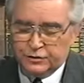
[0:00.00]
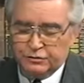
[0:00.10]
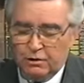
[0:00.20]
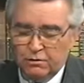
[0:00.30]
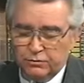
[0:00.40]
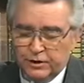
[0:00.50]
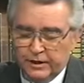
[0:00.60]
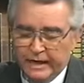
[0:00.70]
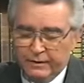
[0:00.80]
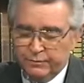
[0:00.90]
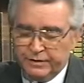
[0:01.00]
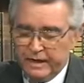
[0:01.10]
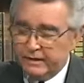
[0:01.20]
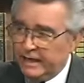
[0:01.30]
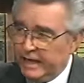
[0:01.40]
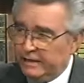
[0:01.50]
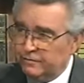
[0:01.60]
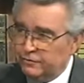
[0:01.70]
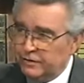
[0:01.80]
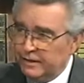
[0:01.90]
stone cut out without
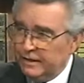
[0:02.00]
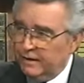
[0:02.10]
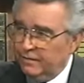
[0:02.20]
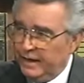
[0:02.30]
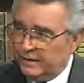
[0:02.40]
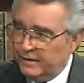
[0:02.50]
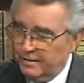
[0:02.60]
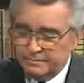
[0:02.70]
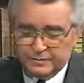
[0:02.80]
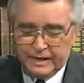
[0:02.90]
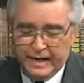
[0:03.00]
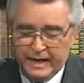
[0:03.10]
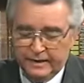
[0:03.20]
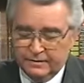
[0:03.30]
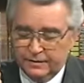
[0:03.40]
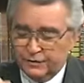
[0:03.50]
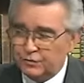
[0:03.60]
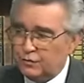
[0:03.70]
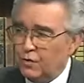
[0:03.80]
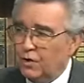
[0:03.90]
hands that comes and
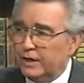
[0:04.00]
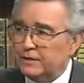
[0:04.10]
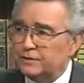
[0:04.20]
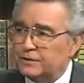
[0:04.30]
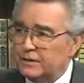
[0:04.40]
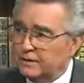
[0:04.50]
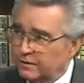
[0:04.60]
destroys